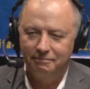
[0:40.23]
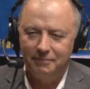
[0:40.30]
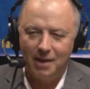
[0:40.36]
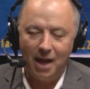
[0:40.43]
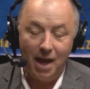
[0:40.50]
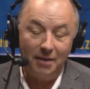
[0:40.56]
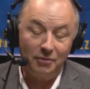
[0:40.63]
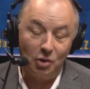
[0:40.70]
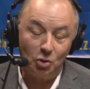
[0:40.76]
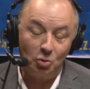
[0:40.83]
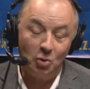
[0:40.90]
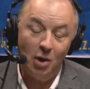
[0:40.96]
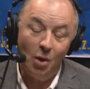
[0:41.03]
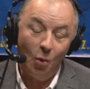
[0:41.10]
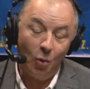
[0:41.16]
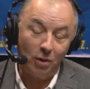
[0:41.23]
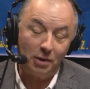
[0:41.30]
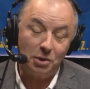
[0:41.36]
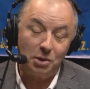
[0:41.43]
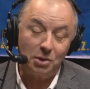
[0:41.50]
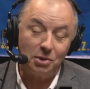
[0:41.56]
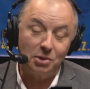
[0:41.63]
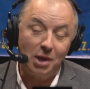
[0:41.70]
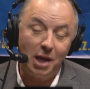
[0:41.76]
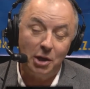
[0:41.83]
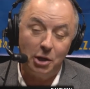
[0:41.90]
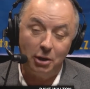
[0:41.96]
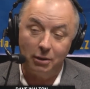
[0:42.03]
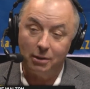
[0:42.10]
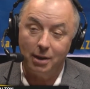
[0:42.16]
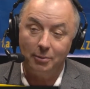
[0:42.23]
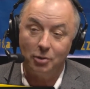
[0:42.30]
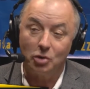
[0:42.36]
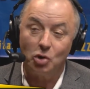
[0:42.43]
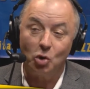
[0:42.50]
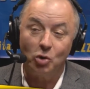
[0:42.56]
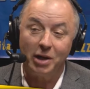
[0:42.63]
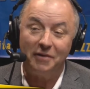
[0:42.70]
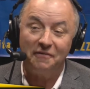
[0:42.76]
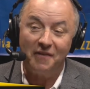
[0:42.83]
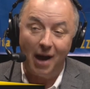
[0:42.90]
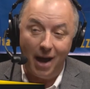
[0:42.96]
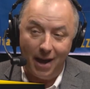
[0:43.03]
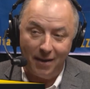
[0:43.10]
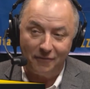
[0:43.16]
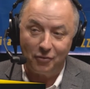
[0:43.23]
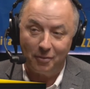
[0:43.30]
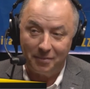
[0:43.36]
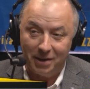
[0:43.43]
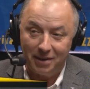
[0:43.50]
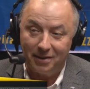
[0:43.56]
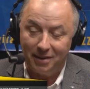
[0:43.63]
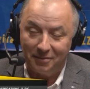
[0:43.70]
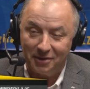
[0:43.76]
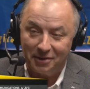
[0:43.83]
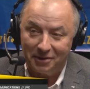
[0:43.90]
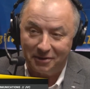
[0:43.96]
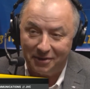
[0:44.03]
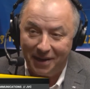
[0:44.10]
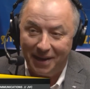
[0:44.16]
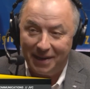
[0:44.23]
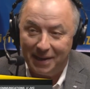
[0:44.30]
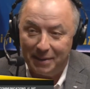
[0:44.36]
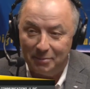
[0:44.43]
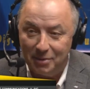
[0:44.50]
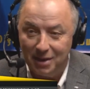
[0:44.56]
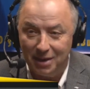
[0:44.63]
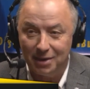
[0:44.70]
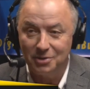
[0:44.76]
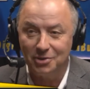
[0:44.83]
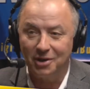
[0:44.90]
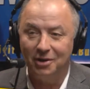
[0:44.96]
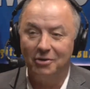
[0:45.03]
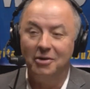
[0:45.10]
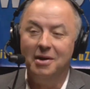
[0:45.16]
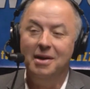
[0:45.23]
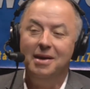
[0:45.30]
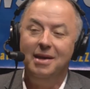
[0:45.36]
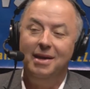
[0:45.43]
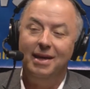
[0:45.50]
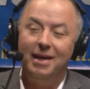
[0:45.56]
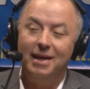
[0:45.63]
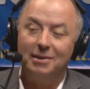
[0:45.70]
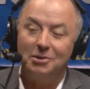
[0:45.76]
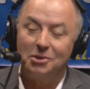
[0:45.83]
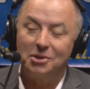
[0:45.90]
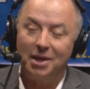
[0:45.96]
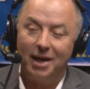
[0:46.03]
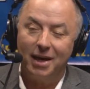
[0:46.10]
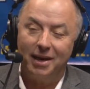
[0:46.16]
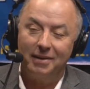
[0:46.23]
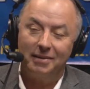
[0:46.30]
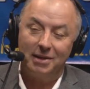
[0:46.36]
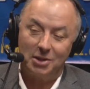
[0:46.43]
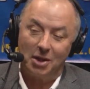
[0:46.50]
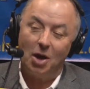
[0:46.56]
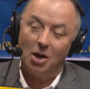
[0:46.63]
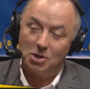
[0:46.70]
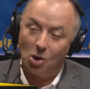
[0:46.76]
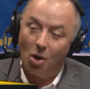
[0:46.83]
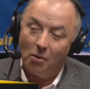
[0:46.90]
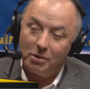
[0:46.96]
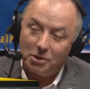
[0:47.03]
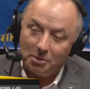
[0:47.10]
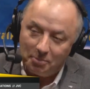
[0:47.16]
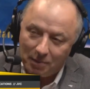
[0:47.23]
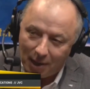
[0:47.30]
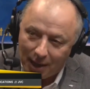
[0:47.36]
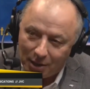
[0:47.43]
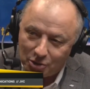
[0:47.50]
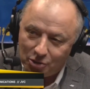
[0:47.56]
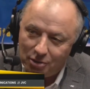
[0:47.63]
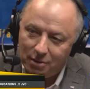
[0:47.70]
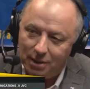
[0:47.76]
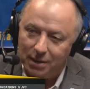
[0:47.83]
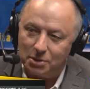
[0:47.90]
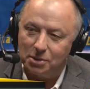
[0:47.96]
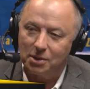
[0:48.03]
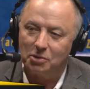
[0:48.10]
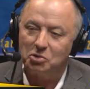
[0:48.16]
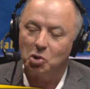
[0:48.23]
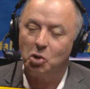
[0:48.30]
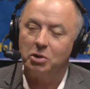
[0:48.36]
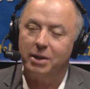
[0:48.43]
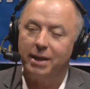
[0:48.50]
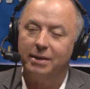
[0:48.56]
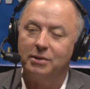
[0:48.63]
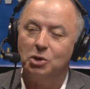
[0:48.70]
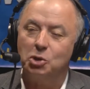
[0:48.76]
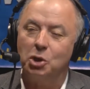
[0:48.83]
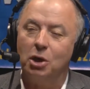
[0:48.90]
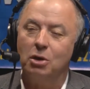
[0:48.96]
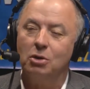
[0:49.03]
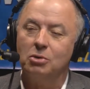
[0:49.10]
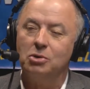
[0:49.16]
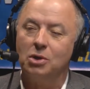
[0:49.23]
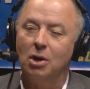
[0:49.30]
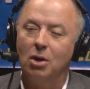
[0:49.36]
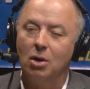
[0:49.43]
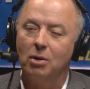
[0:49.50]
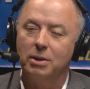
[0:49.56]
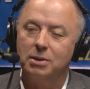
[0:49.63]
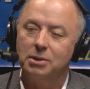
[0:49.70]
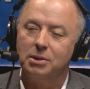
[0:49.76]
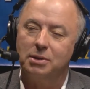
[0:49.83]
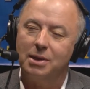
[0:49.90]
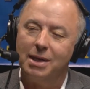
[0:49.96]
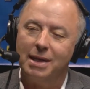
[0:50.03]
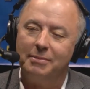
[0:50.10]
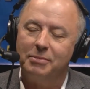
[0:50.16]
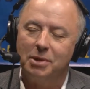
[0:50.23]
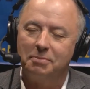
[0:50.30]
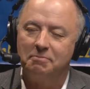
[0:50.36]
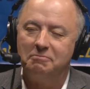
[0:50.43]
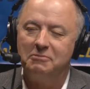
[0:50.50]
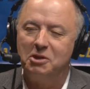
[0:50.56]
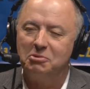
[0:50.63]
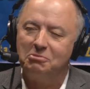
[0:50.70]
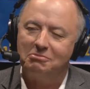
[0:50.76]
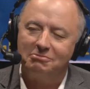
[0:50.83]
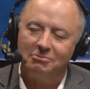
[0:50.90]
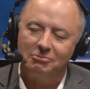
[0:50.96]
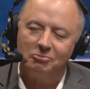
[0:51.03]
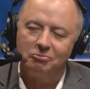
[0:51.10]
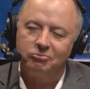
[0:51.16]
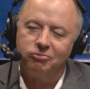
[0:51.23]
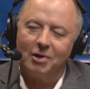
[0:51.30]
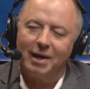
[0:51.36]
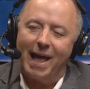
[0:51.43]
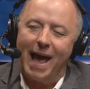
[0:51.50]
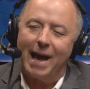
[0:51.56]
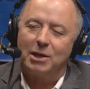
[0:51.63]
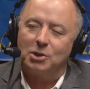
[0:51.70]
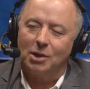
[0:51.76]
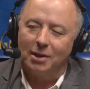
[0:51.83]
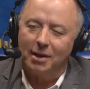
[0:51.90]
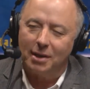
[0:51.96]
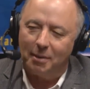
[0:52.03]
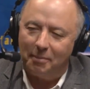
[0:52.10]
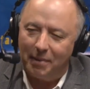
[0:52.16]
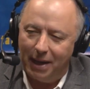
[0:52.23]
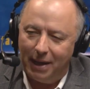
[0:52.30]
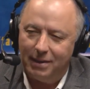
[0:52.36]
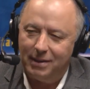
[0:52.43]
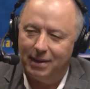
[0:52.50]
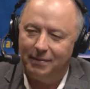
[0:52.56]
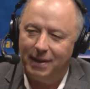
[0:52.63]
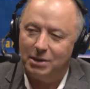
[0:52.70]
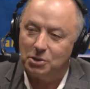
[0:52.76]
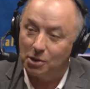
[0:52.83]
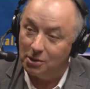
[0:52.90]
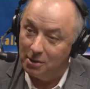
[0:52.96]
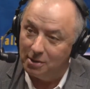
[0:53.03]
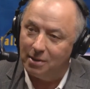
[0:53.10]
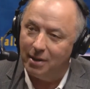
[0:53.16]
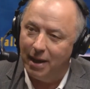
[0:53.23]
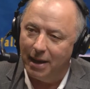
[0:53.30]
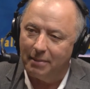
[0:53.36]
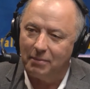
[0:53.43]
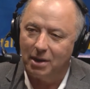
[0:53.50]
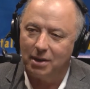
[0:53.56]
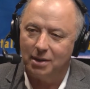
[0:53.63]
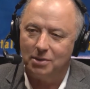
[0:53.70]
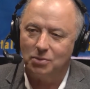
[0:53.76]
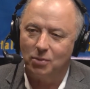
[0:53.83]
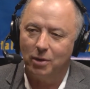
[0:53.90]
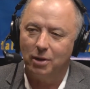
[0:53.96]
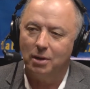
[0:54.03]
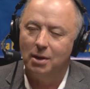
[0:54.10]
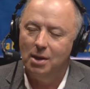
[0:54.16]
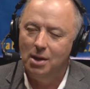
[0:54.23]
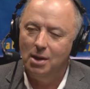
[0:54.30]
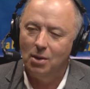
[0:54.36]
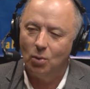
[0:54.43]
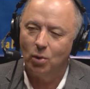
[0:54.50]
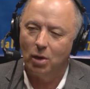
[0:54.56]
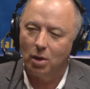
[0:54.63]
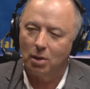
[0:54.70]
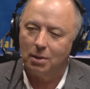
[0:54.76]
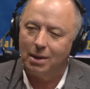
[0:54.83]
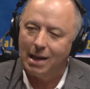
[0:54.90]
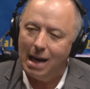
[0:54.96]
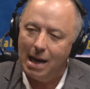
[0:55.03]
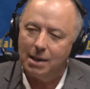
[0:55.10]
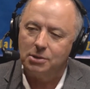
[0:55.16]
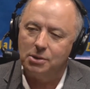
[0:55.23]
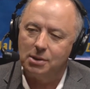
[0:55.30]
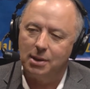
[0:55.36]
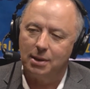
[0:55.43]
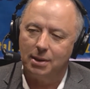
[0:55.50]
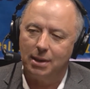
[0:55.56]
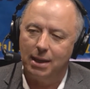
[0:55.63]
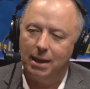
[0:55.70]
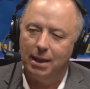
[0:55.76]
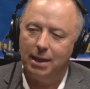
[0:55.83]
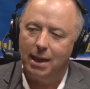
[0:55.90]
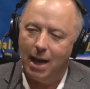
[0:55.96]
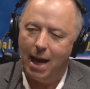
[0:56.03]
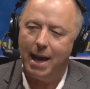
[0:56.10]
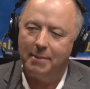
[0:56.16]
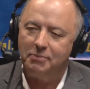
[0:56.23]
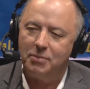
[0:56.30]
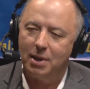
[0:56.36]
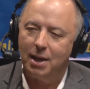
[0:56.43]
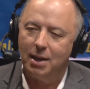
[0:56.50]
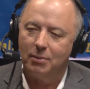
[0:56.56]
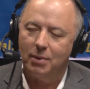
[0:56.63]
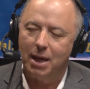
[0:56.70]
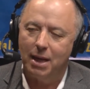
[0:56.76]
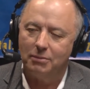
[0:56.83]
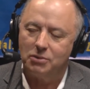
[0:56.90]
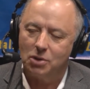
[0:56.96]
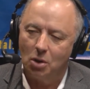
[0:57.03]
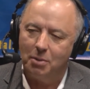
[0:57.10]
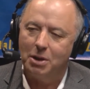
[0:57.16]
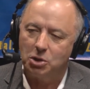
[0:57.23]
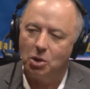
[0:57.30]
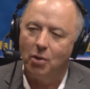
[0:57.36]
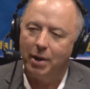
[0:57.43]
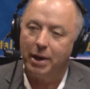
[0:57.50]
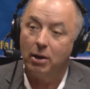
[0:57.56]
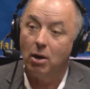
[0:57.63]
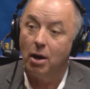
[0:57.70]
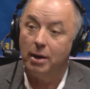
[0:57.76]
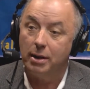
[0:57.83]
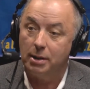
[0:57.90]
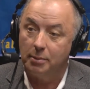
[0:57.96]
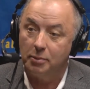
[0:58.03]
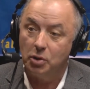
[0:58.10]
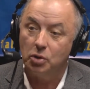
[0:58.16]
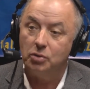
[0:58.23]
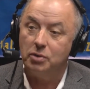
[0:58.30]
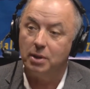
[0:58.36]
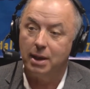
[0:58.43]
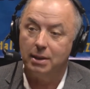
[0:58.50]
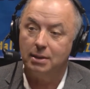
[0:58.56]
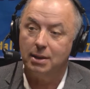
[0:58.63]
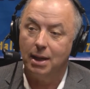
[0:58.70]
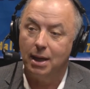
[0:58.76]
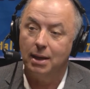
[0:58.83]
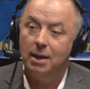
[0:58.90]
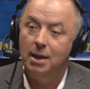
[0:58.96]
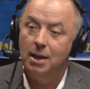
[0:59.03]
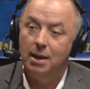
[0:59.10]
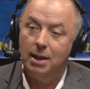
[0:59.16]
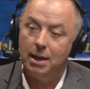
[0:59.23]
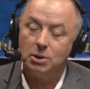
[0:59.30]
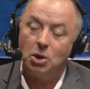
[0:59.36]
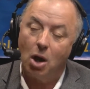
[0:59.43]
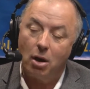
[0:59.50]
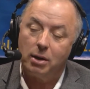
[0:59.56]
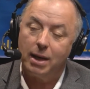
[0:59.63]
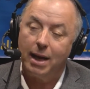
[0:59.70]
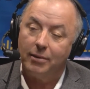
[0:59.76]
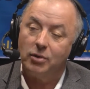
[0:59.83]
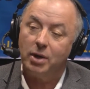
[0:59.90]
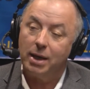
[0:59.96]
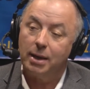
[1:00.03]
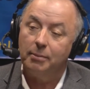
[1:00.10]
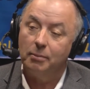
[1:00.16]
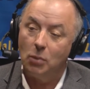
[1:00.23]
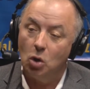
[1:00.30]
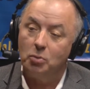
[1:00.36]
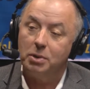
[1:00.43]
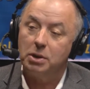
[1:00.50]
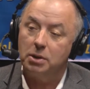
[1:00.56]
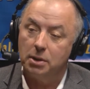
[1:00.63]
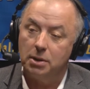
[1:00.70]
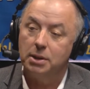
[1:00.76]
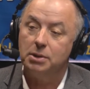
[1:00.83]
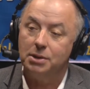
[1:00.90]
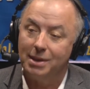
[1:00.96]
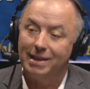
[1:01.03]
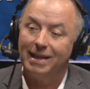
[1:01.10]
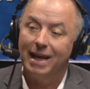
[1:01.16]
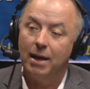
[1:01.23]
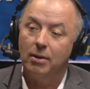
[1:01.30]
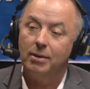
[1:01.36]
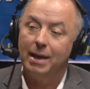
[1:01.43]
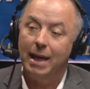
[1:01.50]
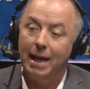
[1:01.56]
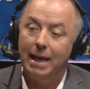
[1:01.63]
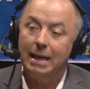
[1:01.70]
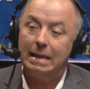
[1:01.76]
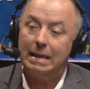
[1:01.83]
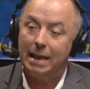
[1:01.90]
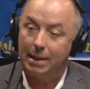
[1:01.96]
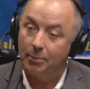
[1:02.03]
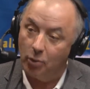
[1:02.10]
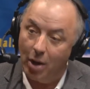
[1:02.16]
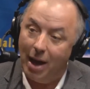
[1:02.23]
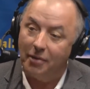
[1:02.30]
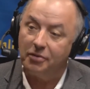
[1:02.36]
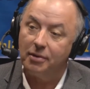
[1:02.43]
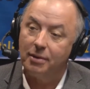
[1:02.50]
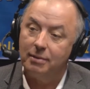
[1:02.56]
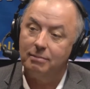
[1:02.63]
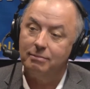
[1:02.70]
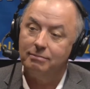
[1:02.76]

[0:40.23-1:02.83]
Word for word: Thanks for coming back. Well, this is year number 35 for me coming here to NAB, so ah. It's, uh, it's, a, it's always a pleasure. It's the third day of the show, so it's a time to just relax a little bit, and that's a good thing because we're we're constantly hyped, and we have so much going on in the booth that uh, it's hard to ever get a moment to just sit down and take a breath.